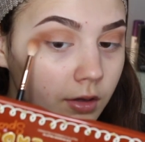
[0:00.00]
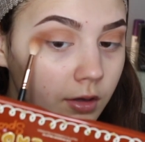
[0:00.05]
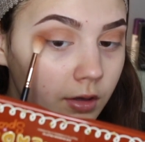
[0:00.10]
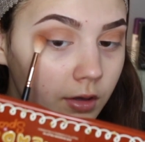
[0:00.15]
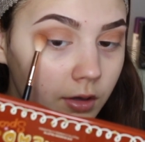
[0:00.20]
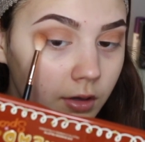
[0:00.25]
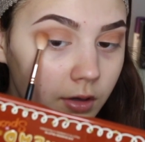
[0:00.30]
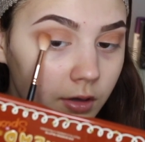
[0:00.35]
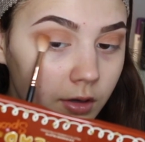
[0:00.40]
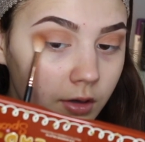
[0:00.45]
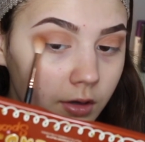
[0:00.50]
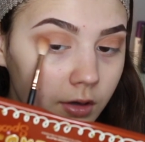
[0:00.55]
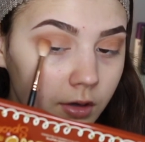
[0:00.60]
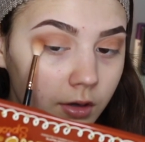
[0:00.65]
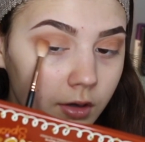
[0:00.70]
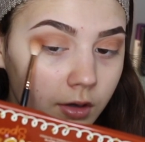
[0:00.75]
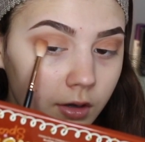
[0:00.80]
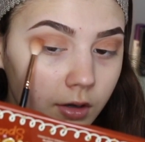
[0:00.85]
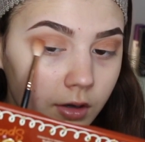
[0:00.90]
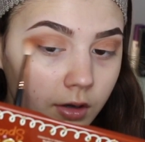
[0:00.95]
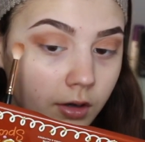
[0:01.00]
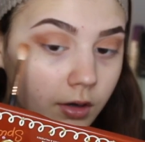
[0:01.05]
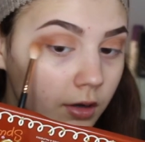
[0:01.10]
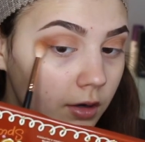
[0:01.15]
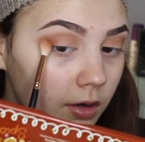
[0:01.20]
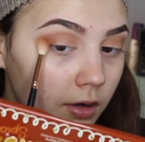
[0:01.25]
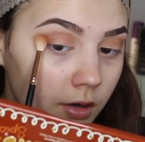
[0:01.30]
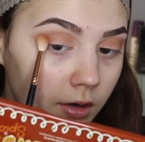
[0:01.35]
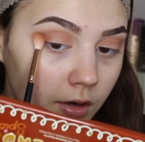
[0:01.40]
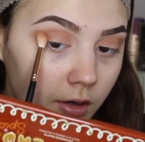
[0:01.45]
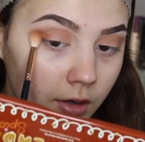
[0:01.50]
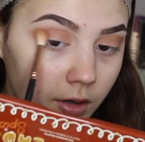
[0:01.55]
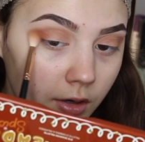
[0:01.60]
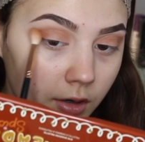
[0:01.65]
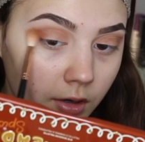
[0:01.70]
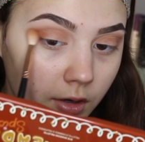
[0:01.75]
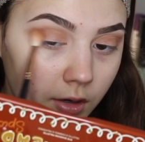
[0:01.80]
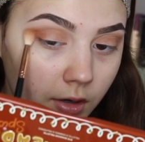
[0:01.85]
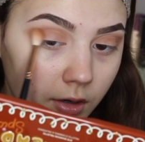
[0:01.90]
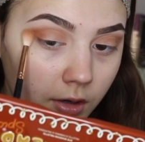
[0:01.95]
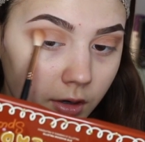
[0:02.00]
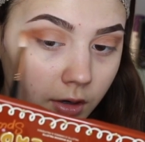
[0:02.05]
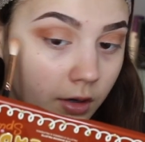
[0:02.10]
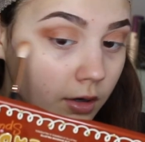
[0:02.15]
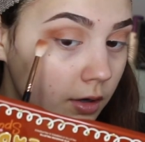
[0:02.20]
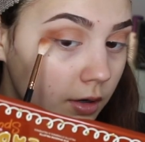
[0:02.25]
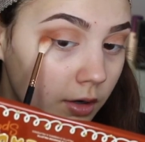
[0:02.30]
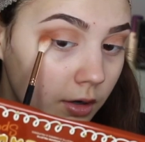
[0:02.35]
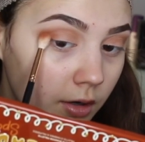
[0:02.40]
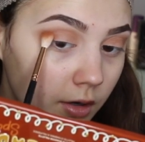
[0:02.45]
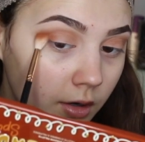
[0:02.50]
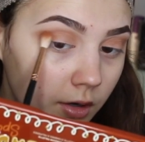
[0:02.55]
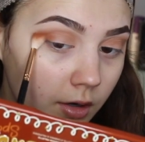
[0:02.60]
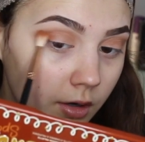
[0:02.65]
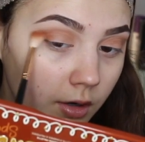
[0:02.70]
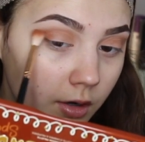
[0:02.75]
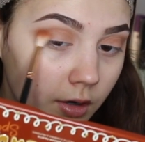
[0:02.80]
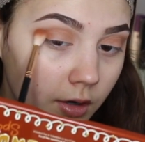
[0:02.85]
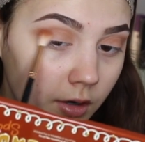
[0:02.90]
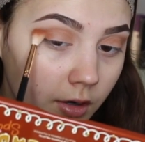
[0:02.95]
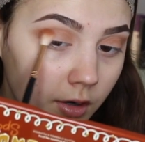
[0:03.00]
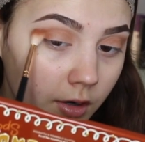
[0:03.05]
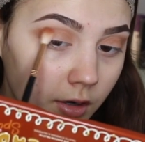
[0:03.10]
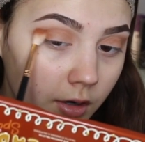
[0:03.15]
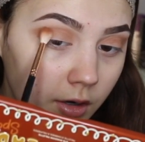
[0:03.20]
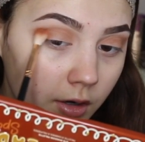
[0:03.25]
Nothing is said.